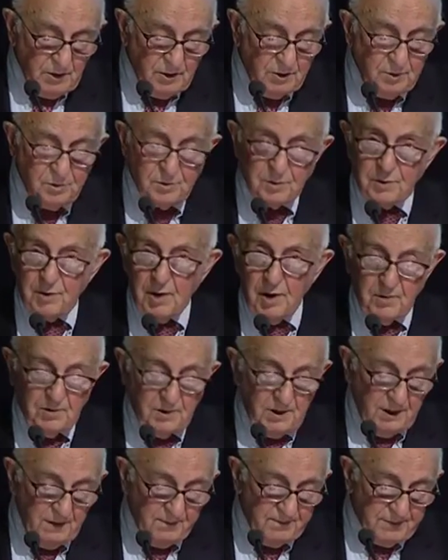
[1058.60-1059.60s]
Your
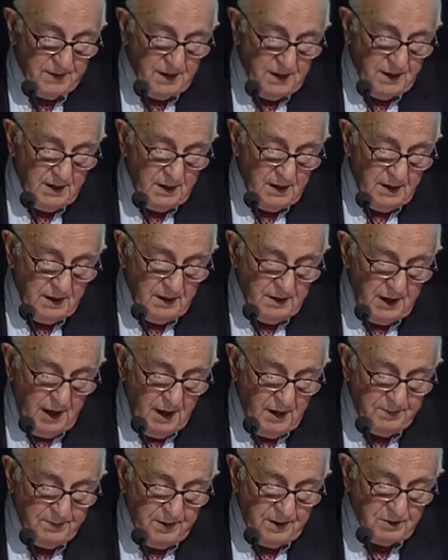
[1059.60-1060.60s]
role in
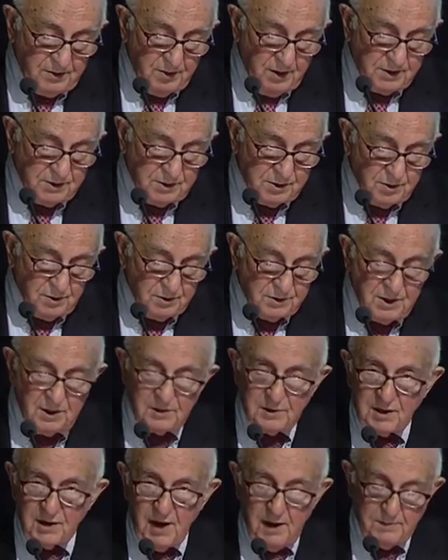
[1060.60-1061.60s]
helping to ensure the
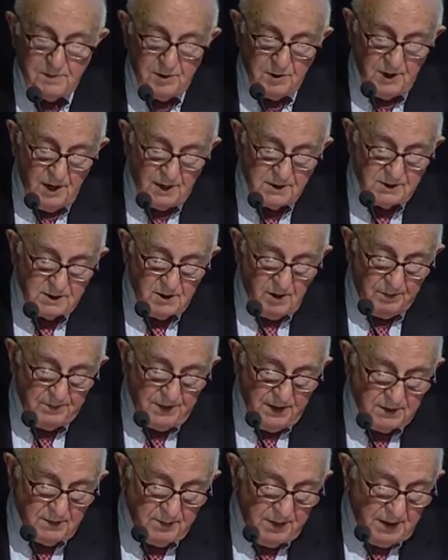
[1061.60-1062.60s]
tribunal's
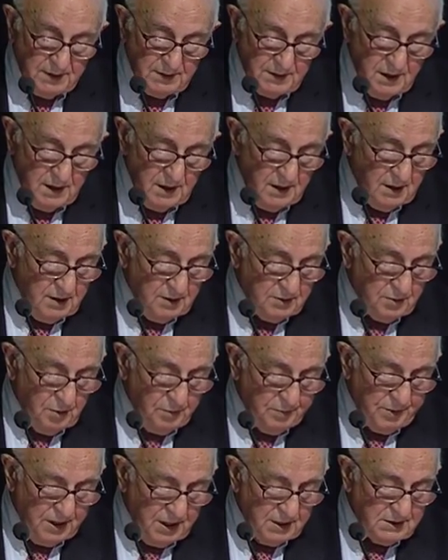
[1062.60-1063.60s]
commitment to
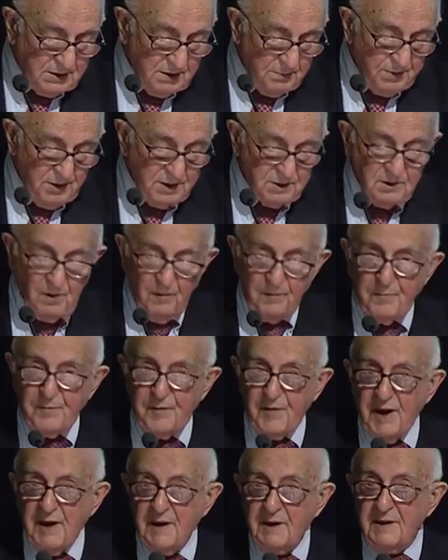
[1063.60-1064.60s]
principles of
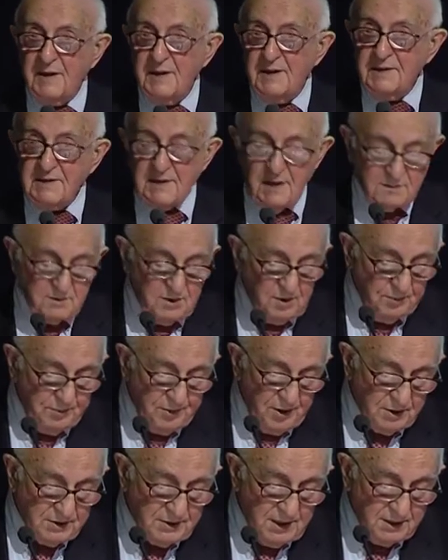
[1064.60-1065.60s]
fairness and due
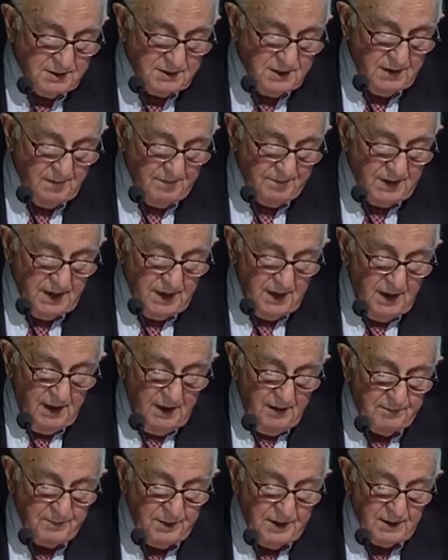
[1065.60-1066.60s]
process
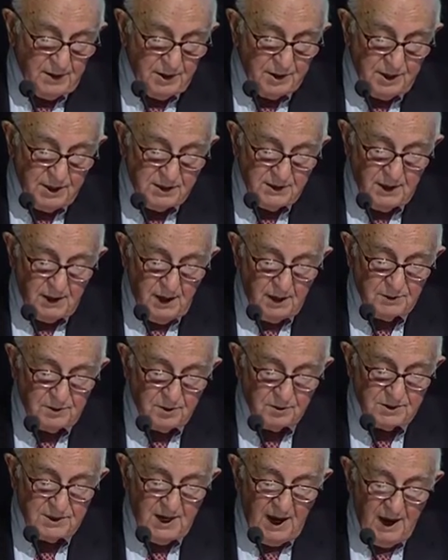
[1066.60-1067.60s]
have been critical
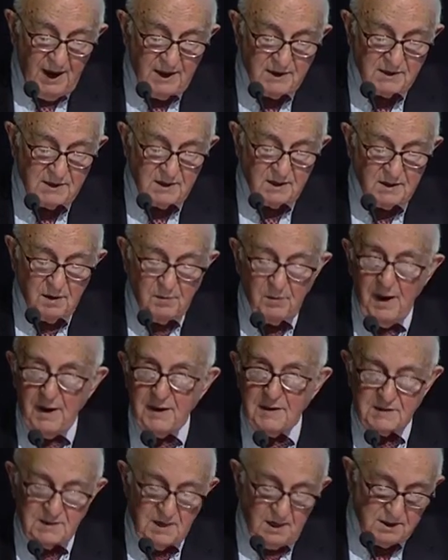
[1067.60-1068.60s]
to the
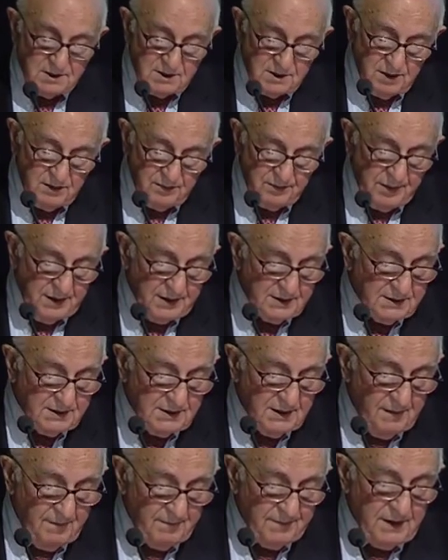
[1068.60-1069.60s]
ICTY's
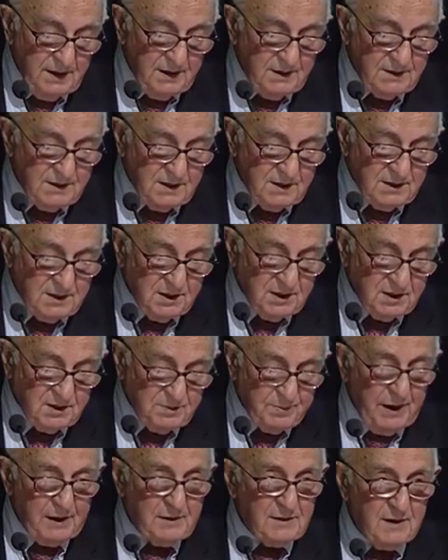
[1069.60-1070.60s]
achievements in this
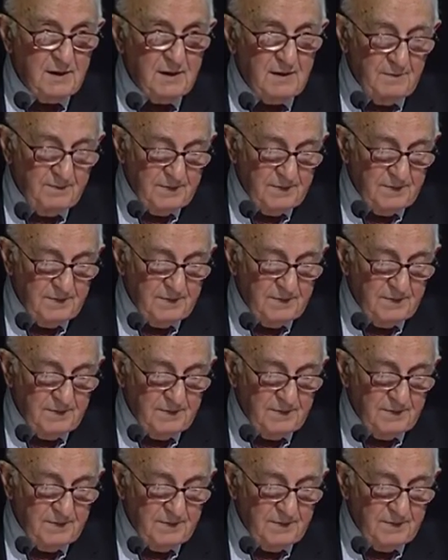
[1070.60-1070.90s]
respect.